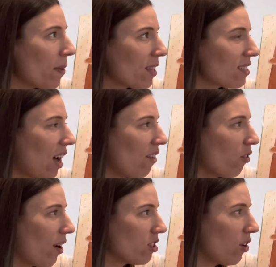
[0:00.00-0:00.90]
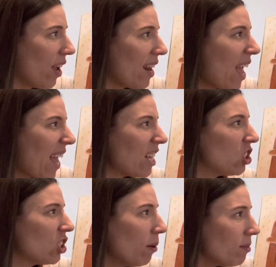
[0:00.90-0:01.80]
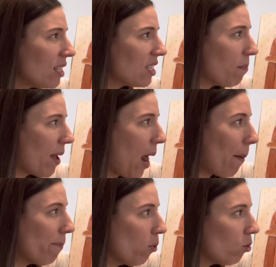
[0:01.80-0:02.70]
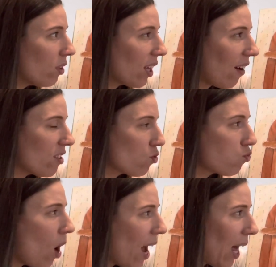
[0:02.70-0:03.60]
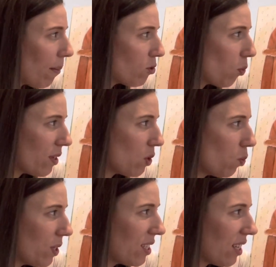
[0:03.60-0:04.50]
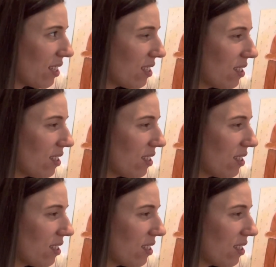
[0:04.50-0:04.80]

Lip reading: a scarf around her head. He jumped into bed and pulled the covers right up to his whiskers.